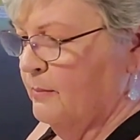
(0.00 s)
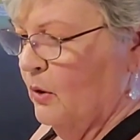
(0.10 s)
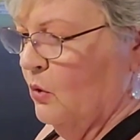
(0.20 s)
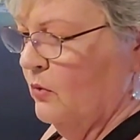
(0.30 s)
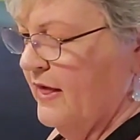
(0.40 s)

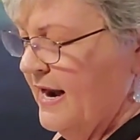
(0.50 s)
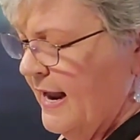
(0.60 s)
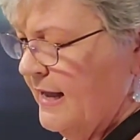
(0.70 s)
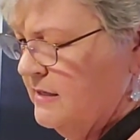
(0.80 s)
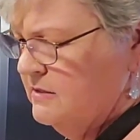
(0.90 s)
bowl that
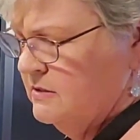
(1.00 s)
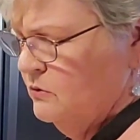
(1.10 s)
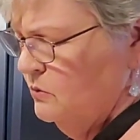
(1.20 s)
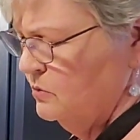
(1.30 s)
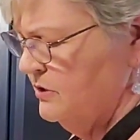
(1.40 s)
has,
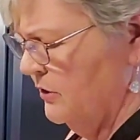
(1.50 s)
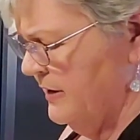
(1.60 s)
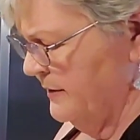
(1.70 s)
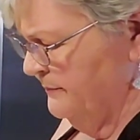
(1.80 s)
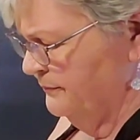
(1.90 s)
oh,
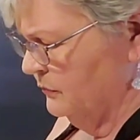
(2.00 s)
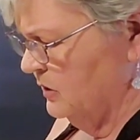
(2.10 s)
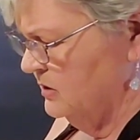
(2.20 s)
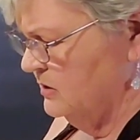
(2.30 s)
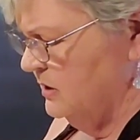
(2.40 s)
sorry,
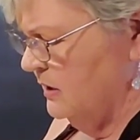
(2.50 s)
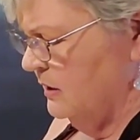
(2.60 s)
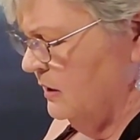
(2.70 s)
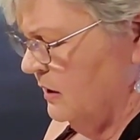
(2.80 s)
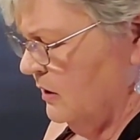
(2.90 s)

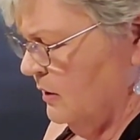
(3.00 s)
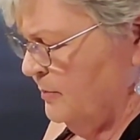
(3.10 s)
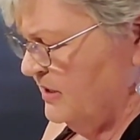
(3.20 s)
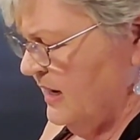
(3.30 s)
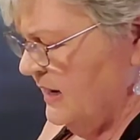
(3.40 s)
our
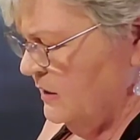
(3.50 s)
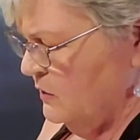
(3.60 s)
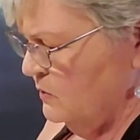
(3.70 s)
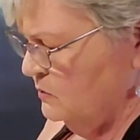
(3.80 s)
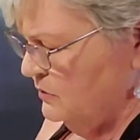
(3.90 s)

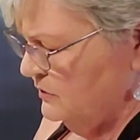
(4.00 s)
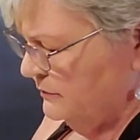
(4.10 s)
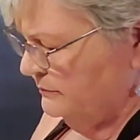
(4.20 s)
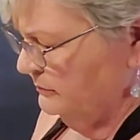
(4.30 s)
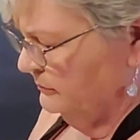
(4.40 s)
potatoes.